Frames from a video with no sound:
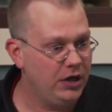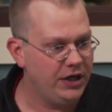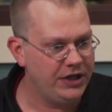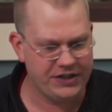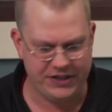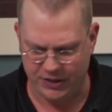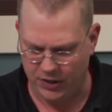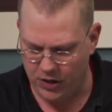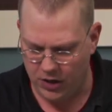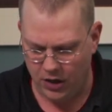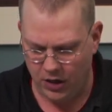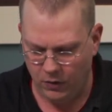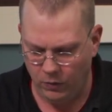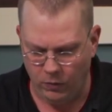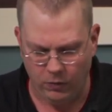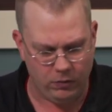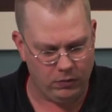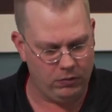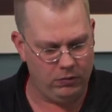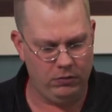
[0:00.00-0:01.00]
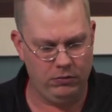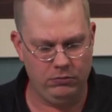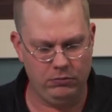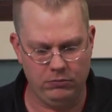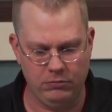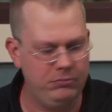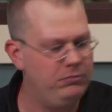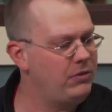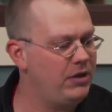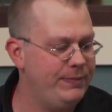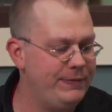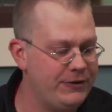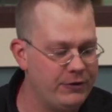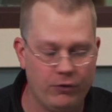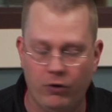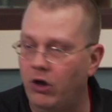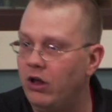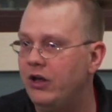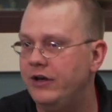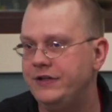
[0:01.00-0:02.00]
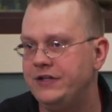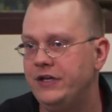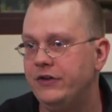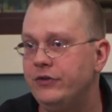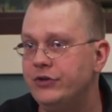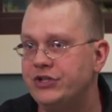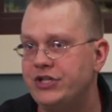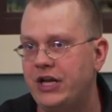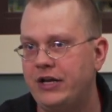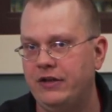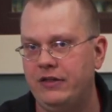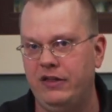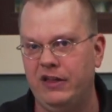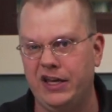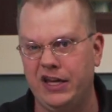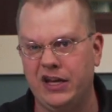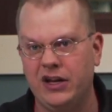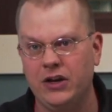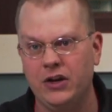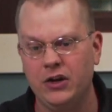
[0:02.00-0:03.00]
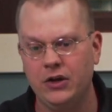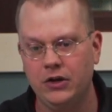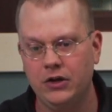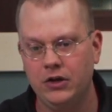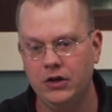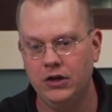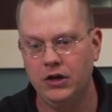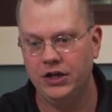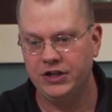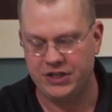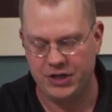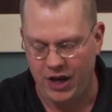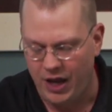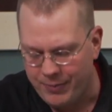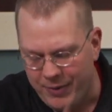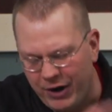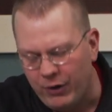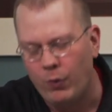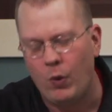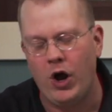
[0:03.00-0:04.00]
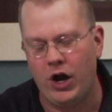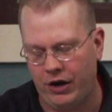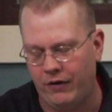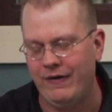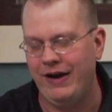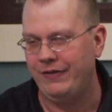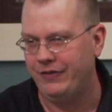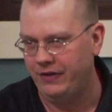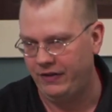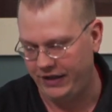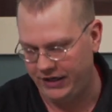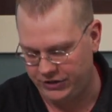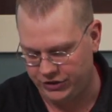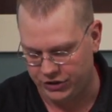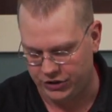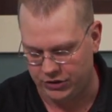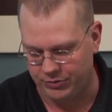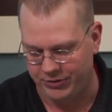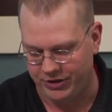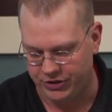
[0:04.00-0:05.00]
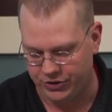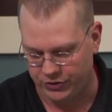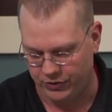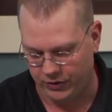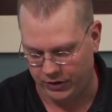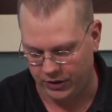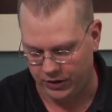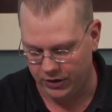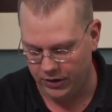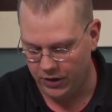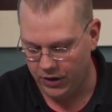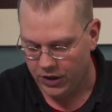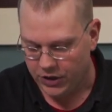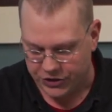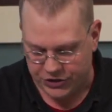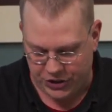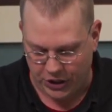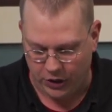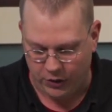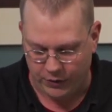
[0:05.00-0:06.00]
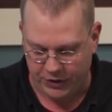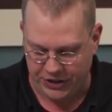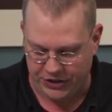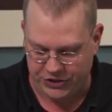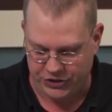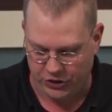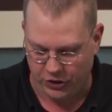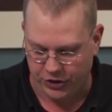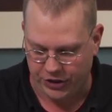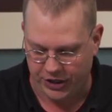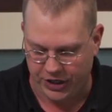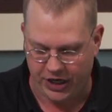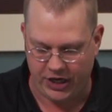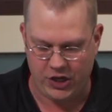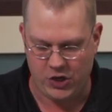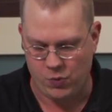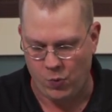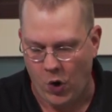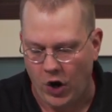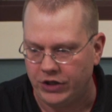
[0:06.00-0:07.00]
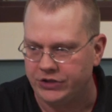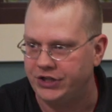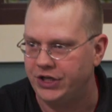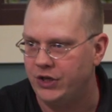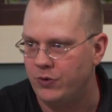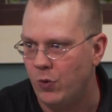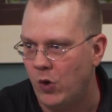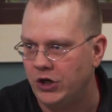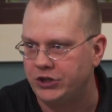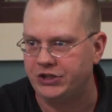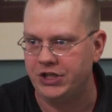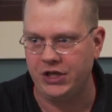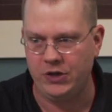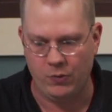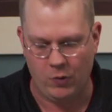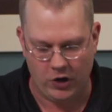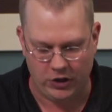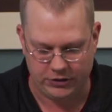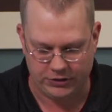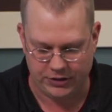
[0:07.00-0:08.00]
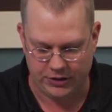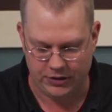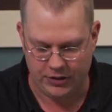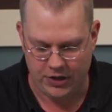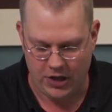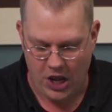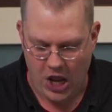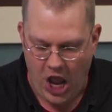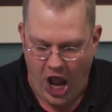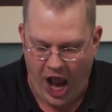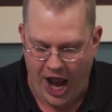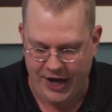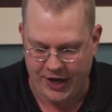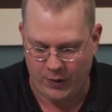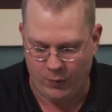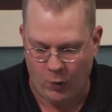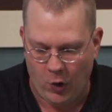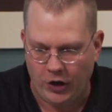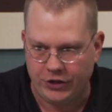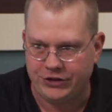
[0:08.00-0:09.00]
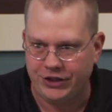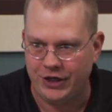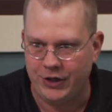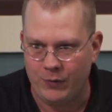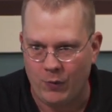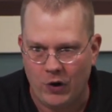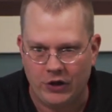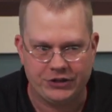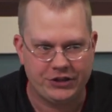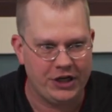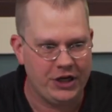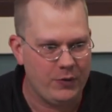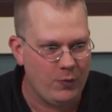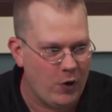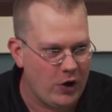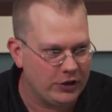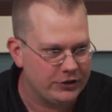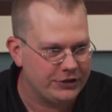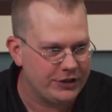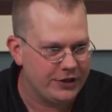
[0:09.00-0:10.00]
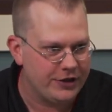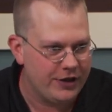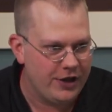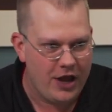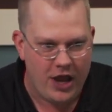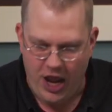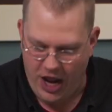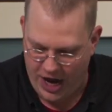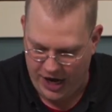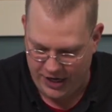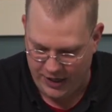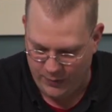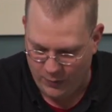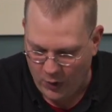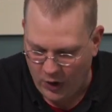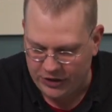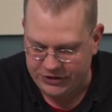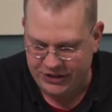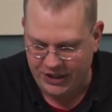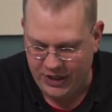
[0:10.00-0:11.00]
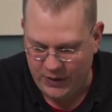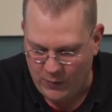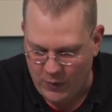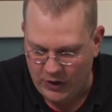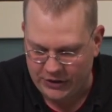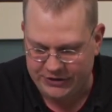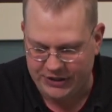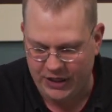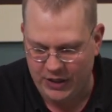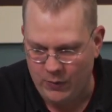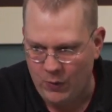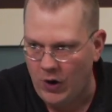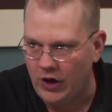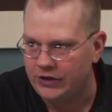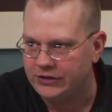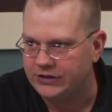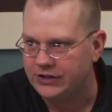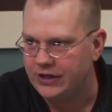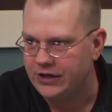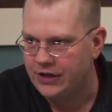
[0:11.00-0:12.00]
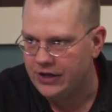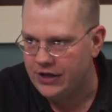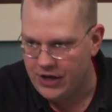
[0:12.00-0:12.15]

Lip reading: He said, well, maybe they're all on the other side of the lake. He said, I better walk around the lake just to make sure. So he started, and he walked and he walked and he walked. And he walked and he walked and he walked. And he walked and he walked and he walked.